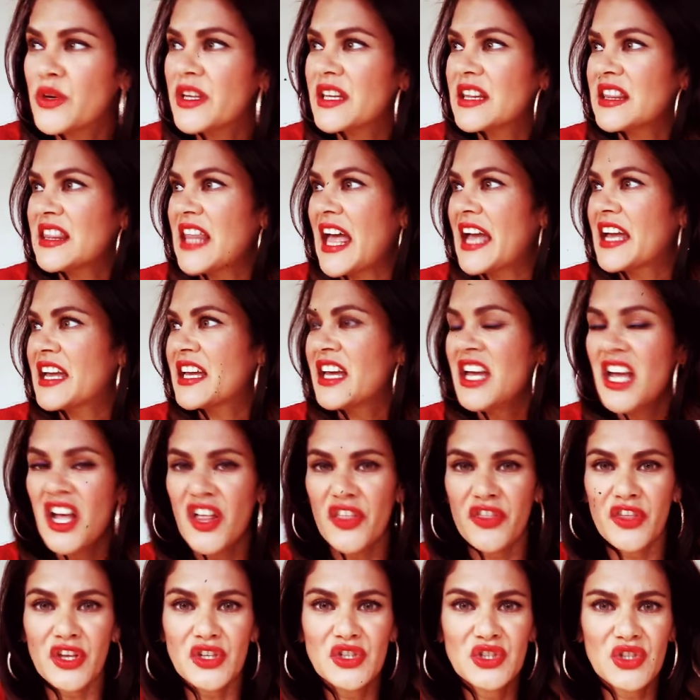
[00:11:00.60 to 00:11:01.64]
with like
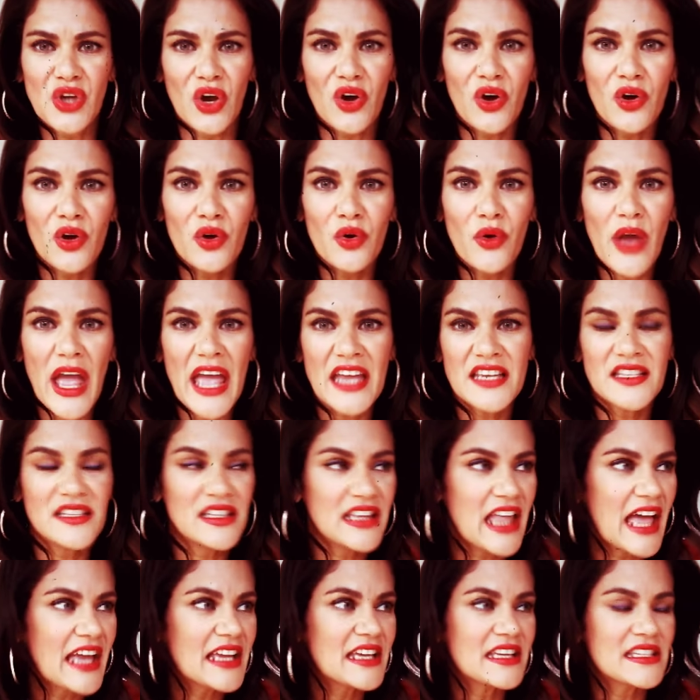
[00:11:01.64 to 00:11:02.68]
the doll and
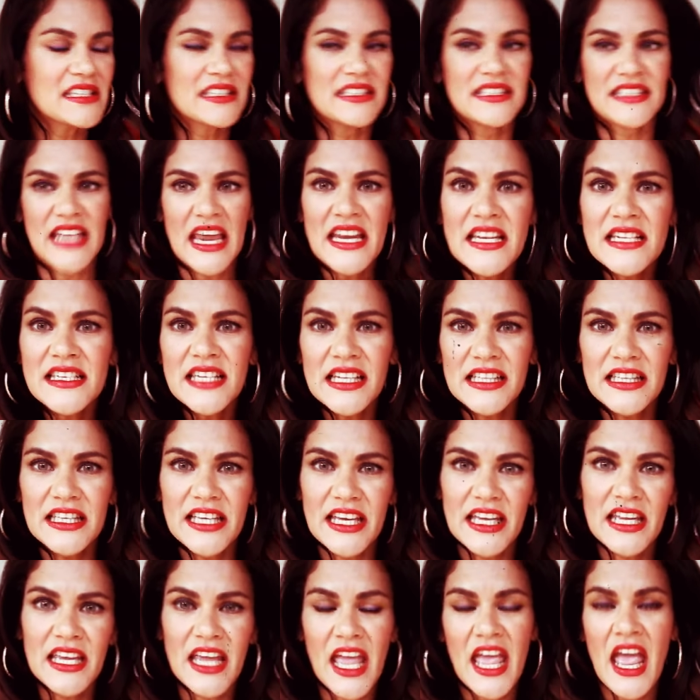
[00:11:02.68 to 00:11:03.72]
like
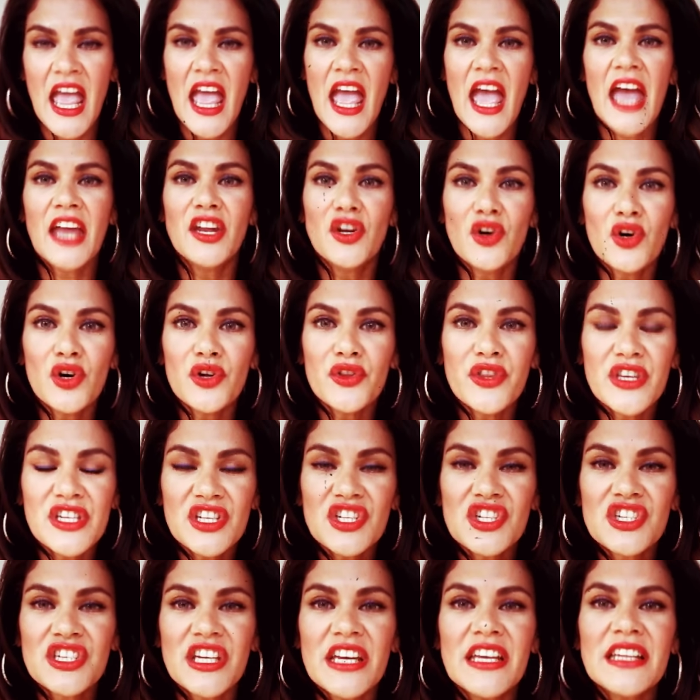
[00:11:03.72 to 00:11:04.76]
Centrelink and all this
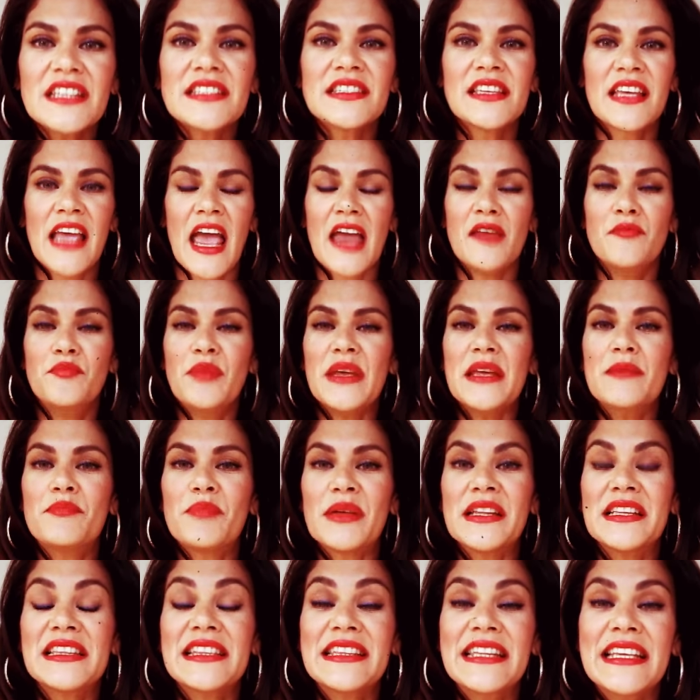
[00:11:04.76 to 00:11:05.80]
shit and be
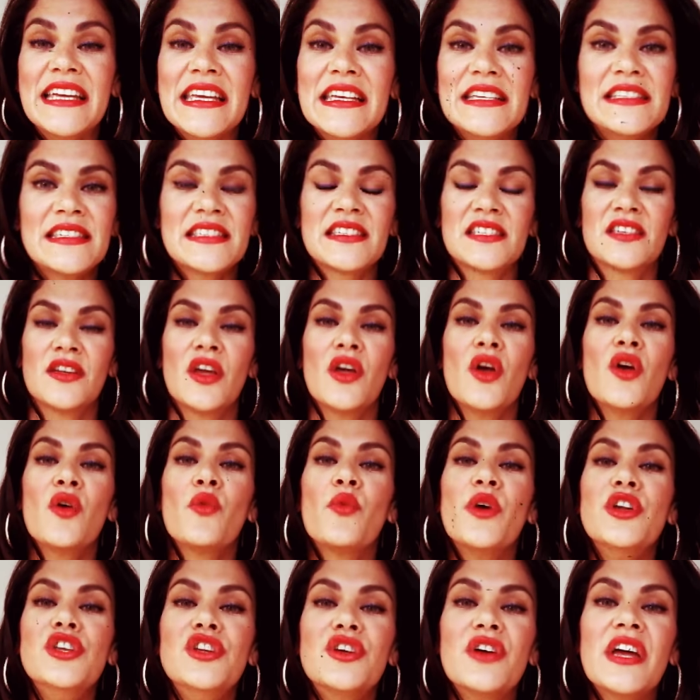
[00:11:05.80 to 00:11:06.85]
policed
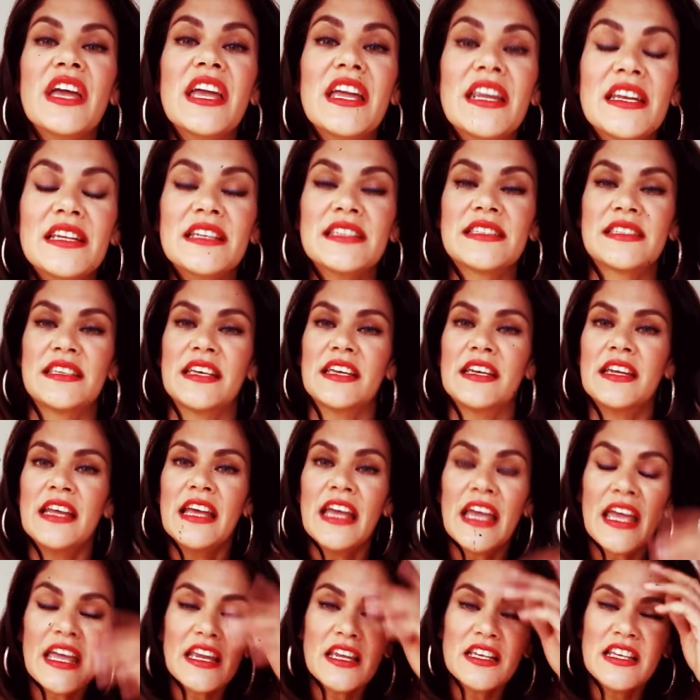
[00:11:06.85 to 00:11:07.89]
when you're innocent
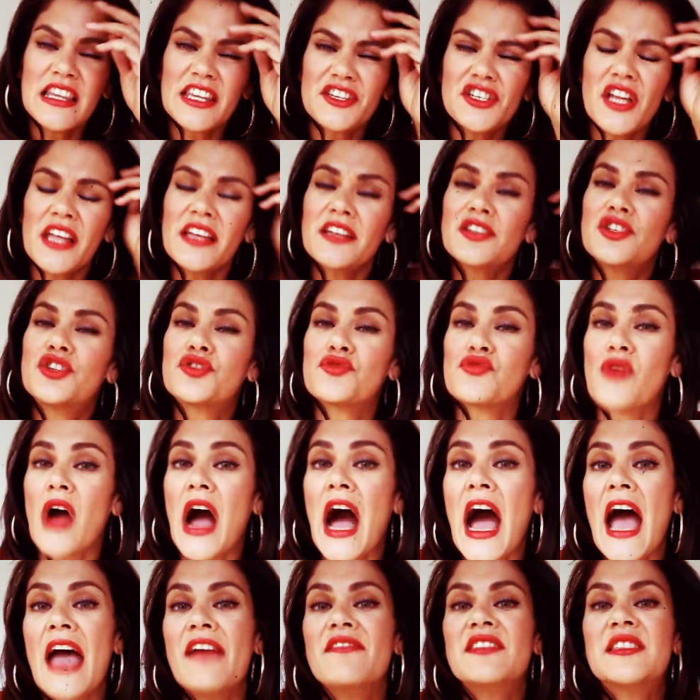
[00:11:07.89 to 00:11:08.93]
it like
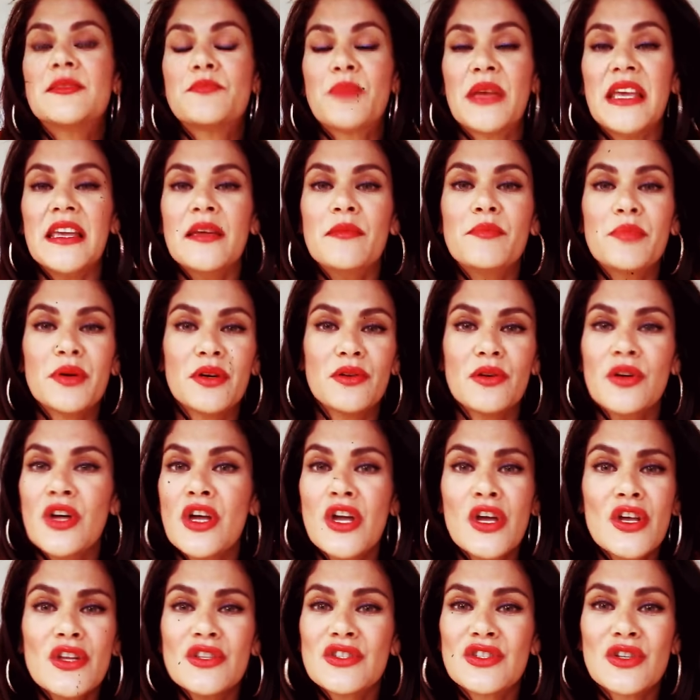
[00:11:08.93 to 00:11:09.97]
drives people
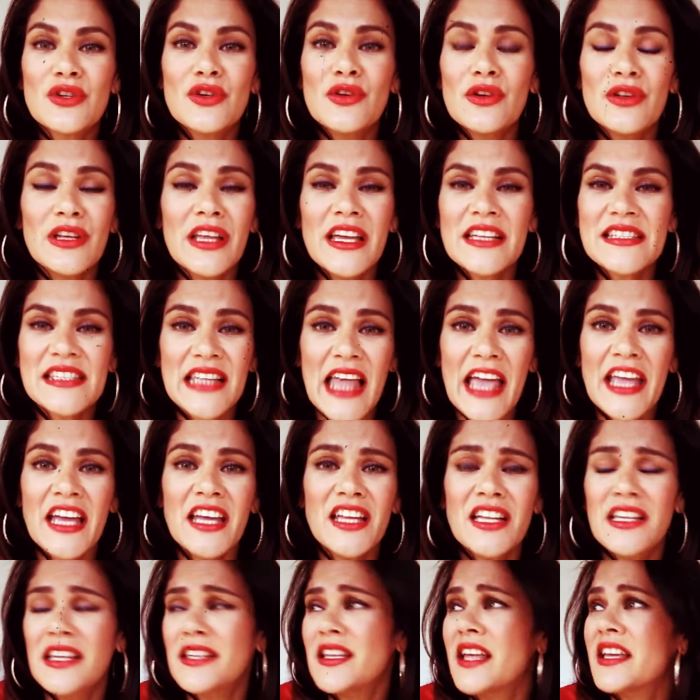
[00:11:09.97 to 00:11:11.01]
to it's like
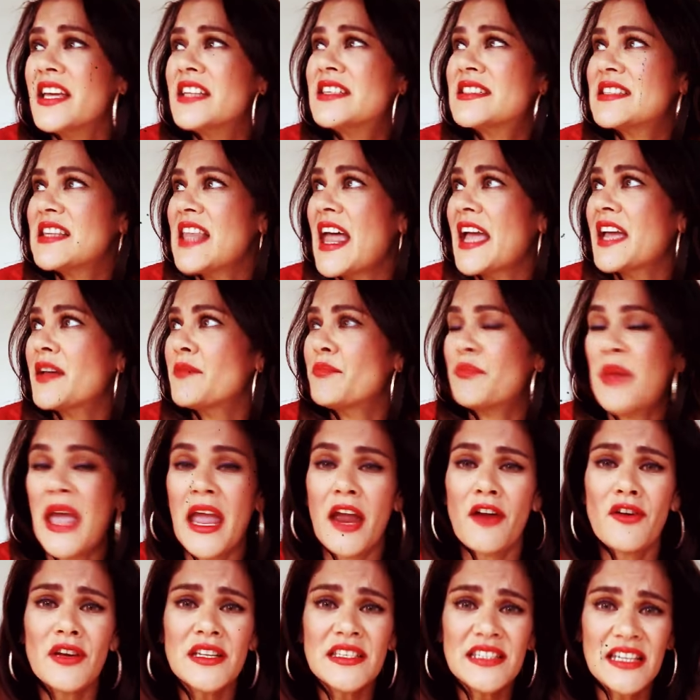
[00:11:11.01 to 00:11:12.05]
it, it's like
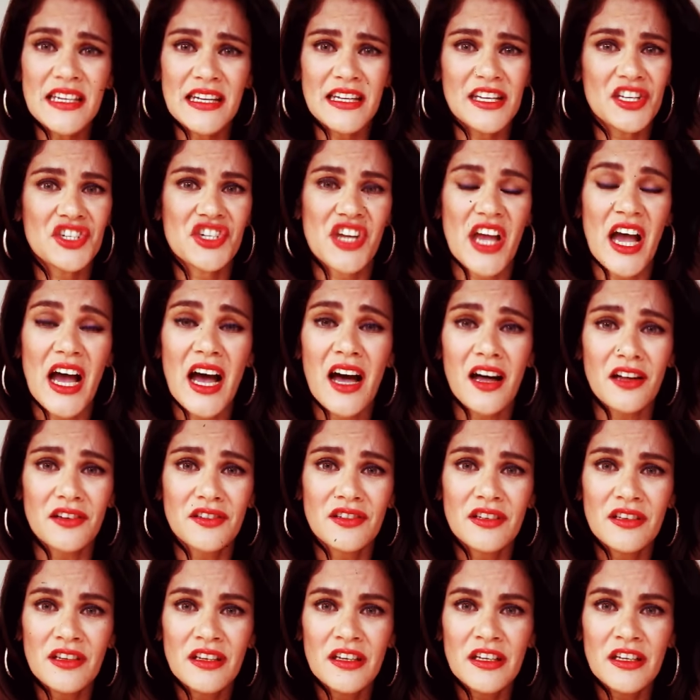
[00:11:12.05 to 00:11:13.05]
parenting a child